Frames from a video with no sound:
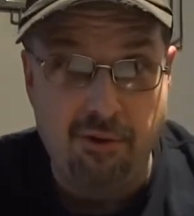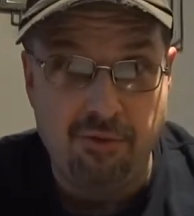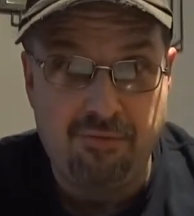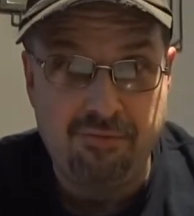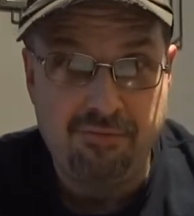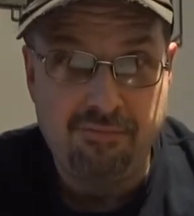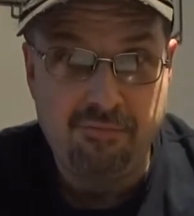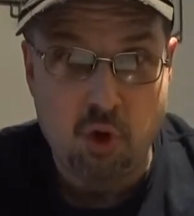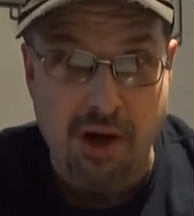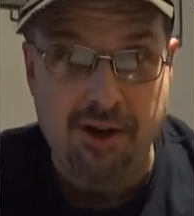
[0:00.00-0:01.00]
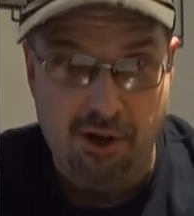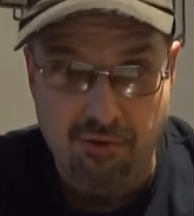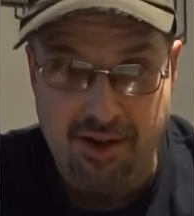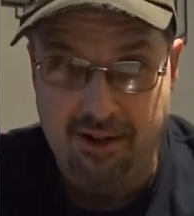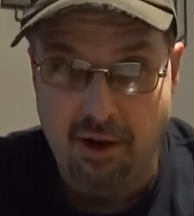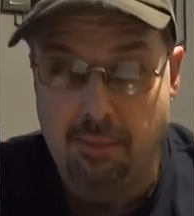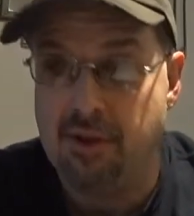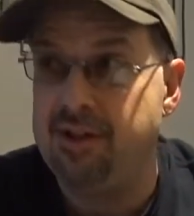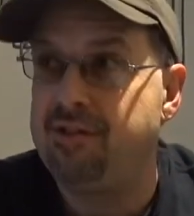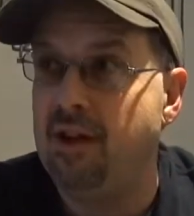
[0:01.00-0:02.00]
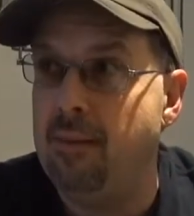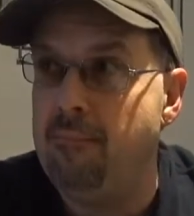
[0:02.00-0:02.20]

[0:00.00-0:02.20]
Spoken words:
of trying to create anomalies.